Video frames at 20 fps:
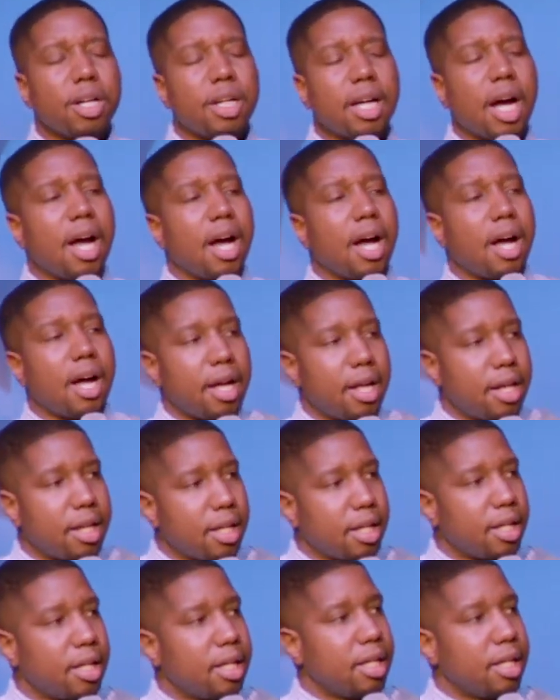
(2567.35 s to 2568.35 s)
God
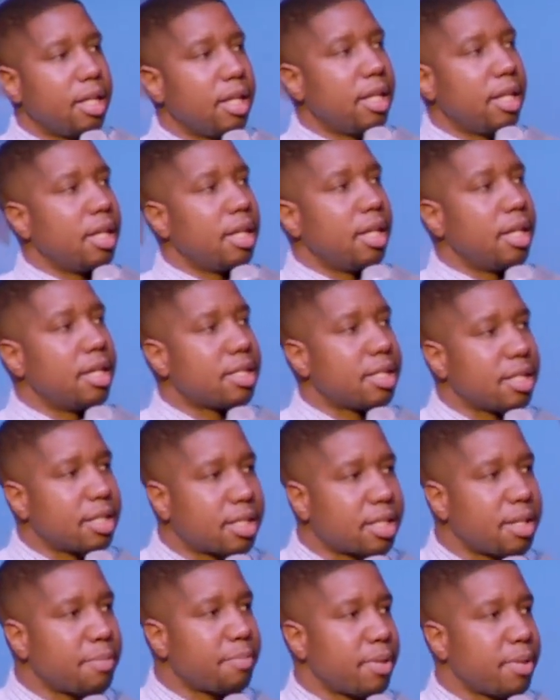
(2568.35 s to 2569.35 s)
is a
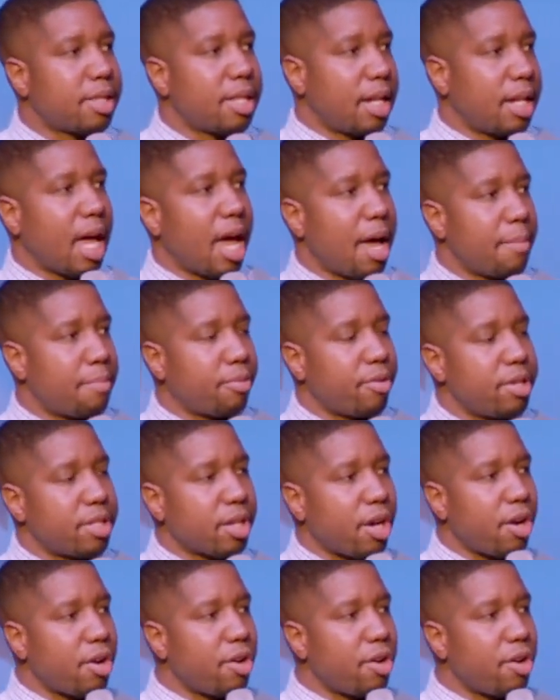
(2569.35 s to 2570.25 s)
sympathetic high priest.